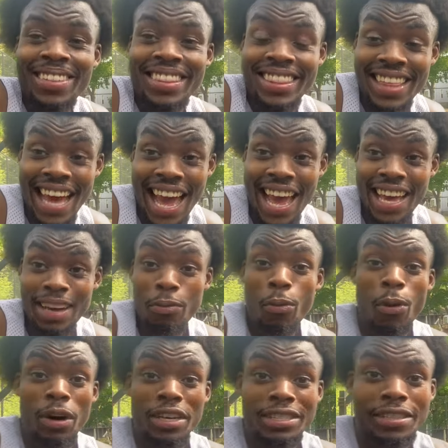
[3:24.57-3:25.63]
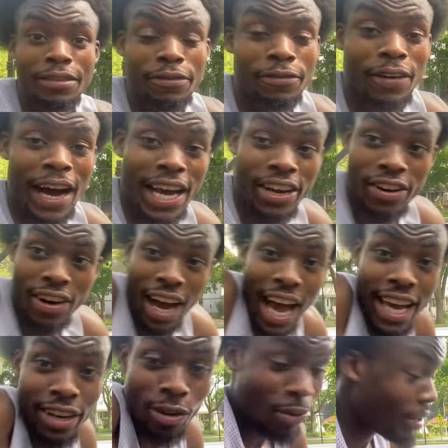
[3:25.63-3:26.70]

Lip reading: That was fire. I don't